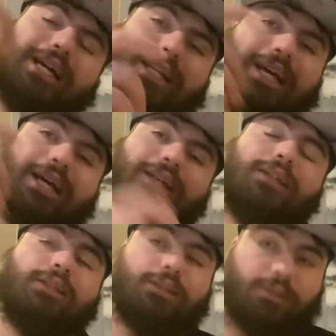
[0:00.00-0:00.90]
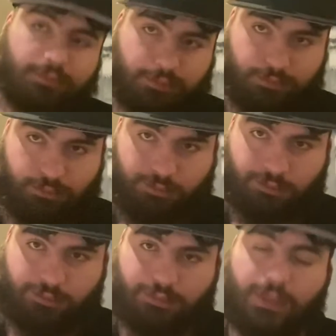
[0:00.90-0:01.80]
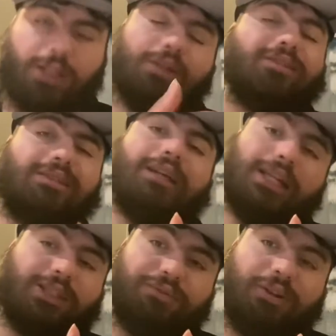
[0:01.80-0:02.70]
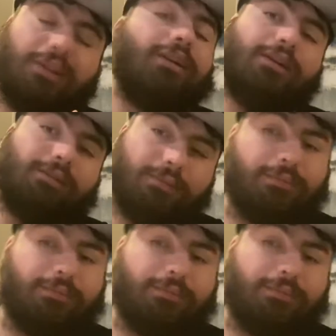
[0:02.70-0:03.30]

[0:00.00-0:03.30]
glah. But y'all see, I just fucked it up.